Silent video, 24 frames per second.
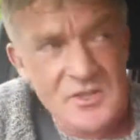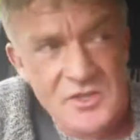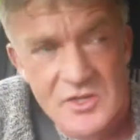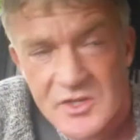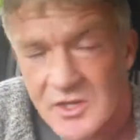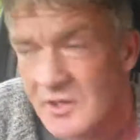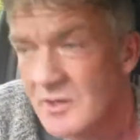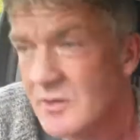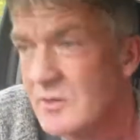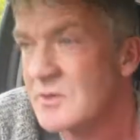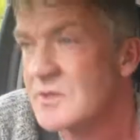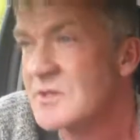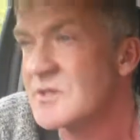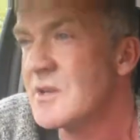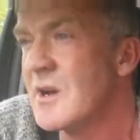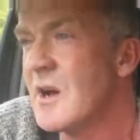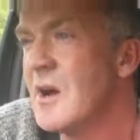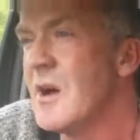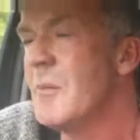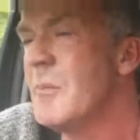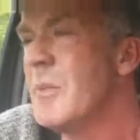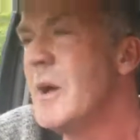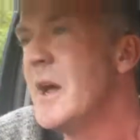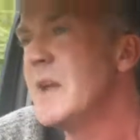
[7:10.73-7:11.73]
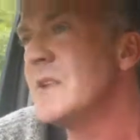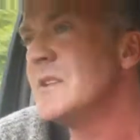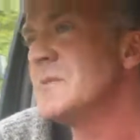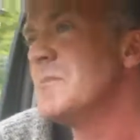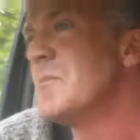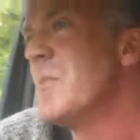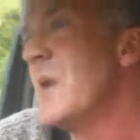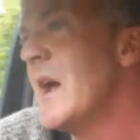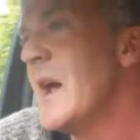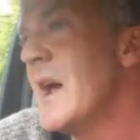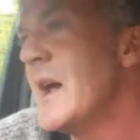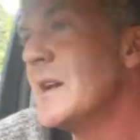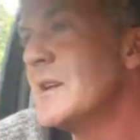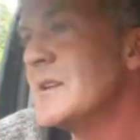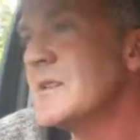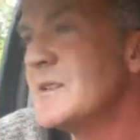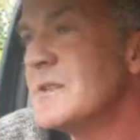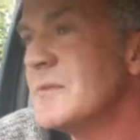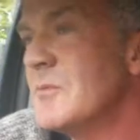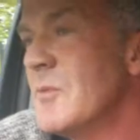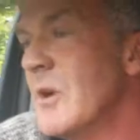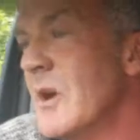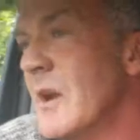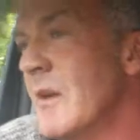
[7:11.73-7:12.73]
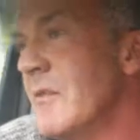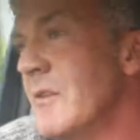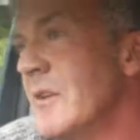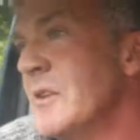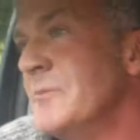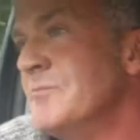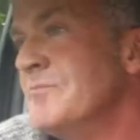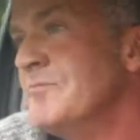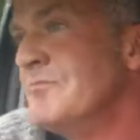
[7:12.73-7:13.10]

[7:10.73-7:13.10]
shields, tyre pads, bags, whatever.